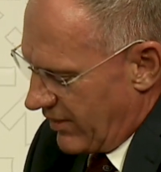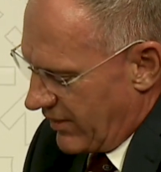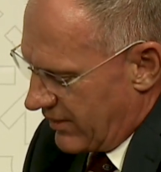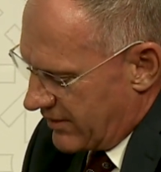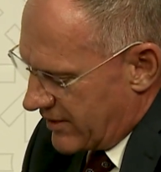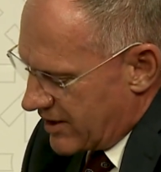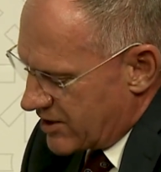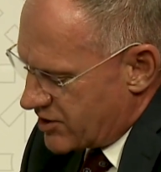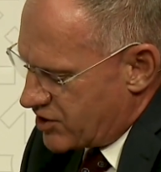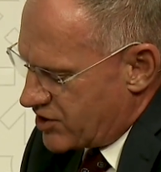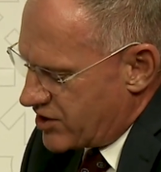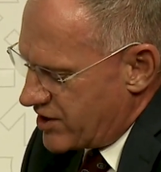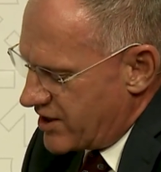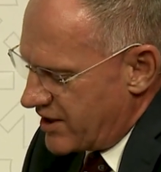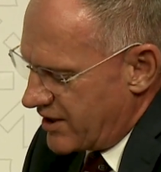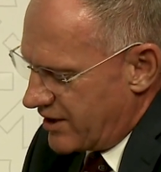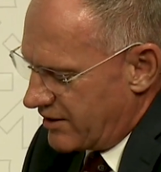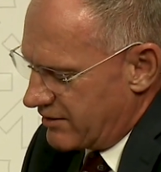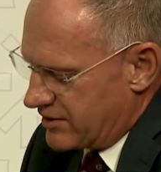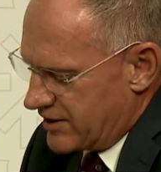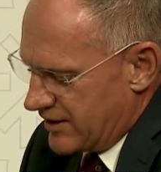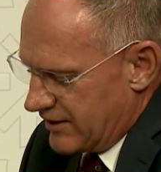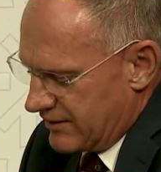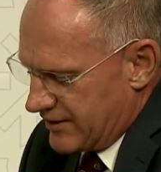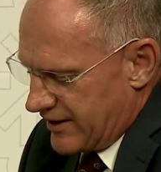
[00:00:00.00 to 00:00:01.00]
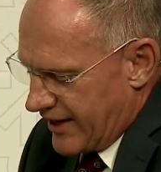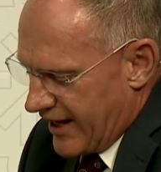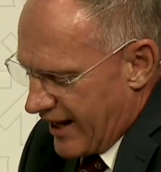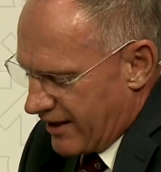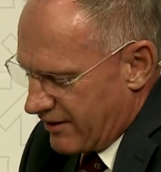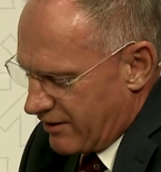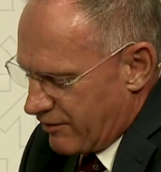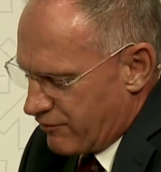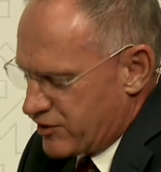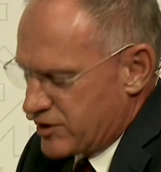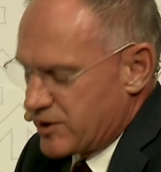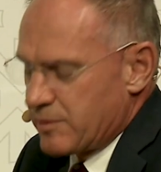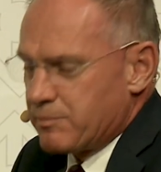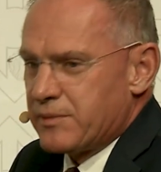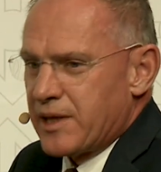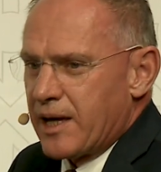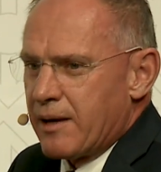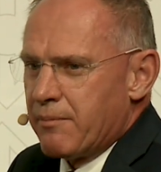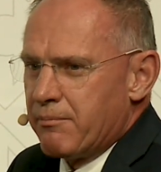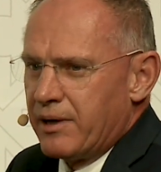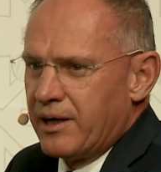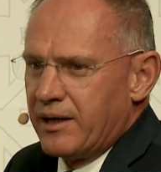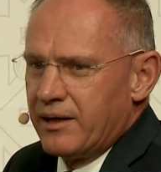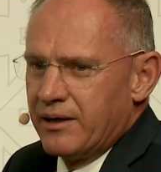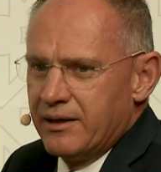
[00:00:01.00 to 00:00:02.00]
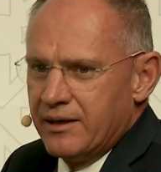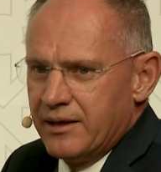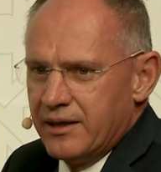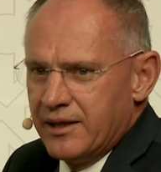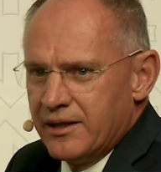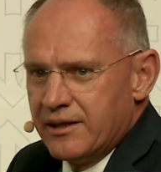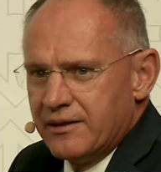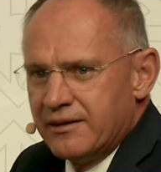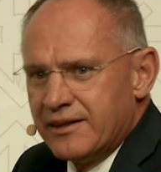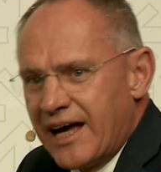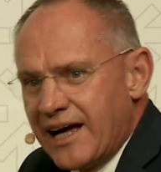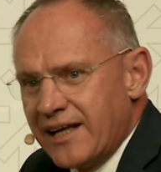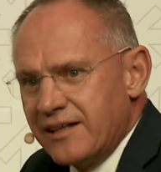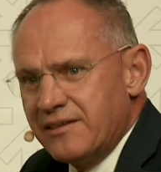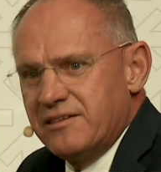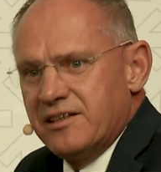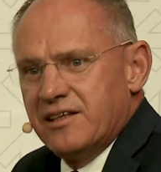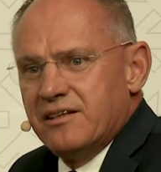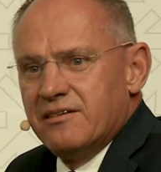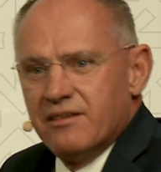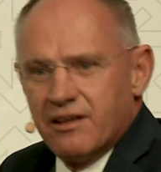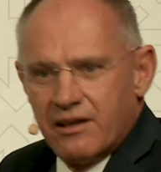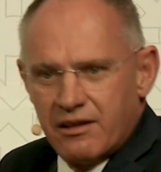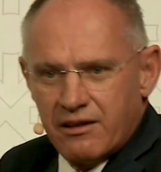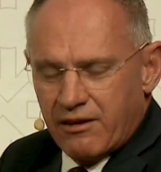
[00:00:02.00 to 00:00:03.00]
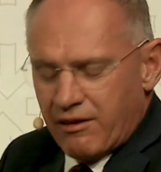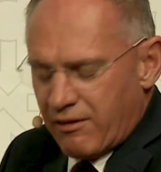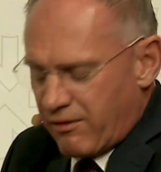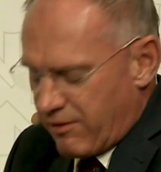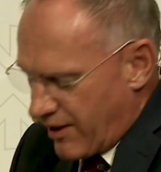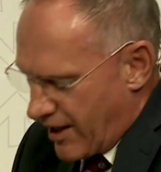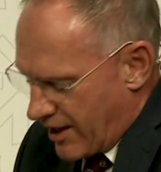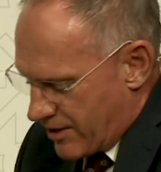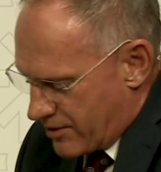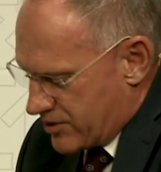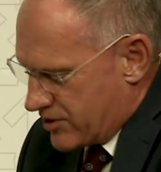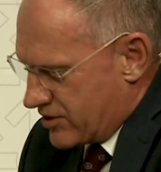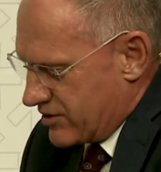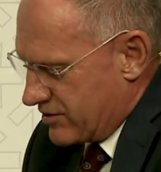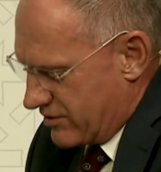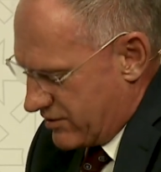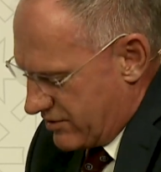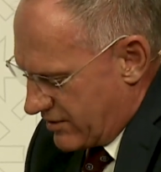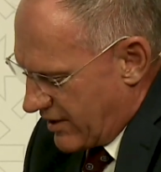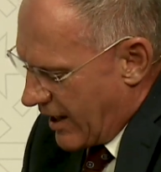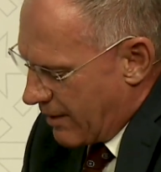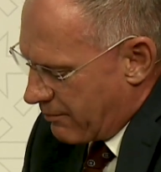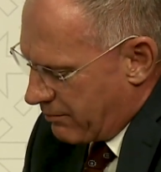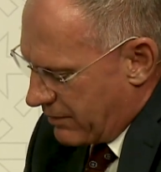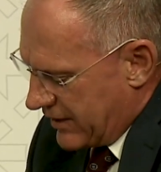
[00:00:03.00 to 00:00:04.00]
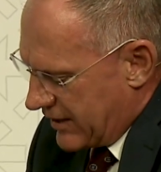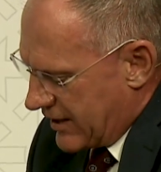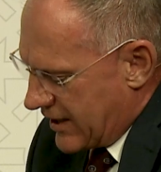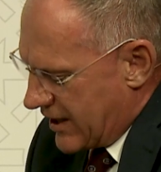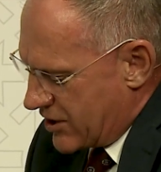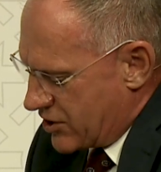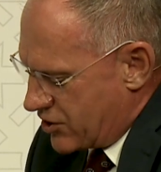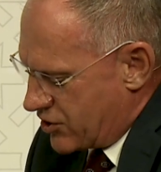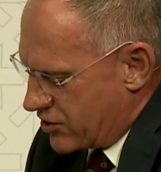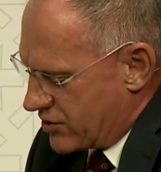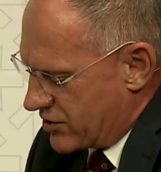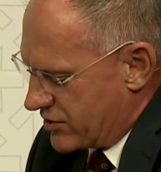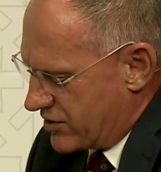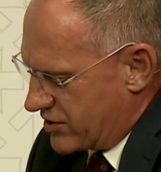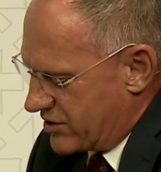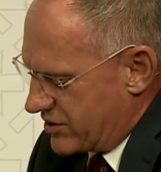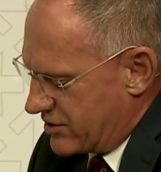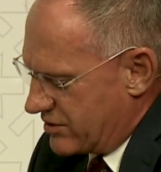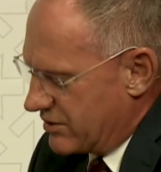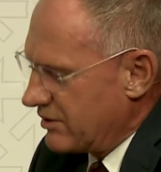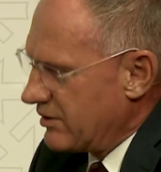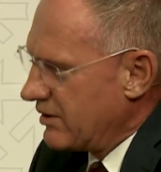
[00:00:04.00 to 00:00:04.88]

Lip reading: This year, until the end of September, 19,000 applications.